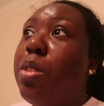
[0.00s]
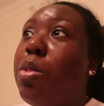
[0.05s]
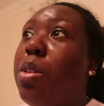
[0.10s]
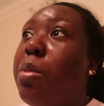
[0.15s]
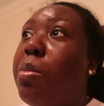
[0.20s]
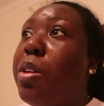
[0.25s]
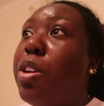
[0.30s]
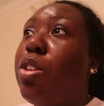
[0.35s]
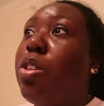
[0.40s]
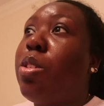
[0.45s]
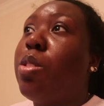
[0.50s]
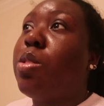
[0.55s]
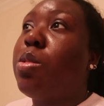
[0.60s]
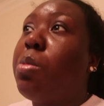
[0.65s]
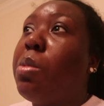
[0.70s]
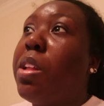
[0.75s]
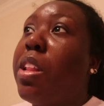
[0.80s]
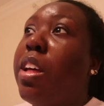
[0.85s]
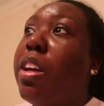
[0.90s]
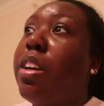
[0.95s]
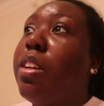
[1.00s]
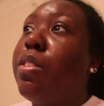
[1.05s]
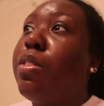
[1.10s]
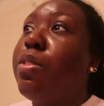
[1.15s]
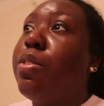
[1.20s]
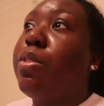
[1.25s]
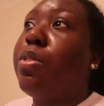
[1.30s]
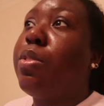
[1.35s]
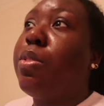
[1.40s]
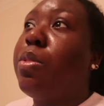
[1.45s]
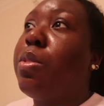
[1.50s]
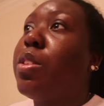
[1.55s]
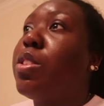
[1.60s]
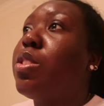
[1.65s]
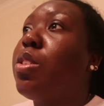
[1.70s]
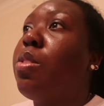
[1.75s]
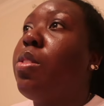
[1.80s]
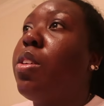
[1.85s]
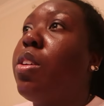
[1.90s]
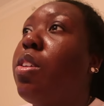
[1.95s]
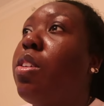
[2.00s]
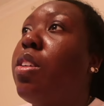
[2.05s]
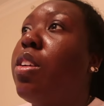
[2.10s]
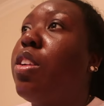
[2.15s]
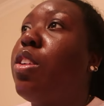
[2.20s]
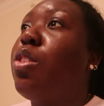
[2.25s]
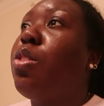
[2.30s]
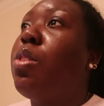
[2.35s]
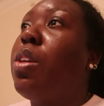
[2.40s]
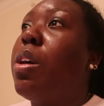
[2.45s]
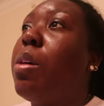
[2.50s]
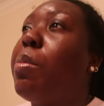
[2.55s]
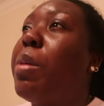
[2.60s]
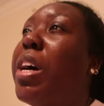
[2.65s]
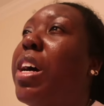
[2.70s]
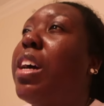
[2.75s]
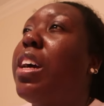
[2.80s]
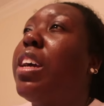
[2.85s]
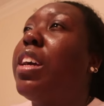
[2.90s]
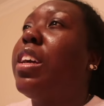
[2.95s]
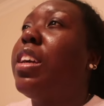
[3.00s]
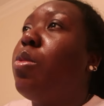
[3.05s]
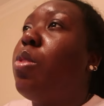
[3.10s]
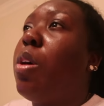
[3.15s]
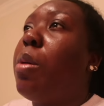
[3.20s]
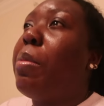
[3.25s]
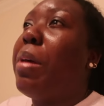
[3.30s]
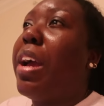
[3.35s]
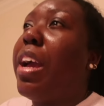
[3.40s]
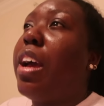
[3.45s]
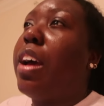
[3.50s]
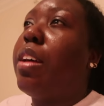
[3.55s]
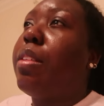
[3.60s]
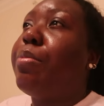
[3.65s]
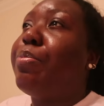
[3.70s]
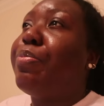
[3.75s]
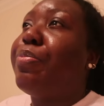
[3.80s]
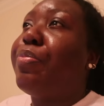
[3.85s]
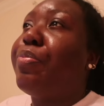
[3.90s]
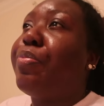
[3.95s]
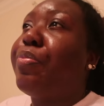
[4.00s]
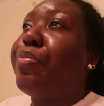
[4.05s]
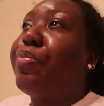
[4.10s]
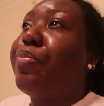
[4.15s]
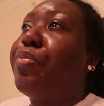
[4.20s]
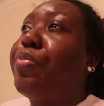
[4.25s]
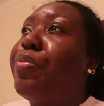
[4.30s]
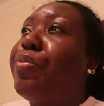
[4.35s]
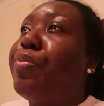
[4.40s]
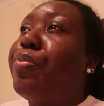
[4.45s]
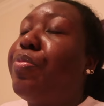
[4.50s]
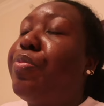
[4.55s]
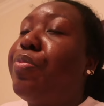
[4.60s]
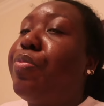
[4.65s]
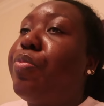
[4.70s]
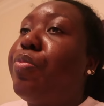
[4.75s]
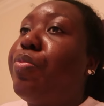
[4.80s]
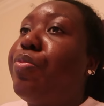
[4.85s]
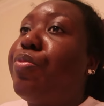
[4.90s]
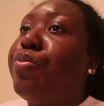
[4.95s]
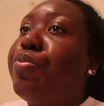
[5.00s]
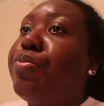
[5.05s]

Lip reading: What am I doing with my life? What's going on? Who am I? Where am I at? Where am I at? Where am I at? Where am I at?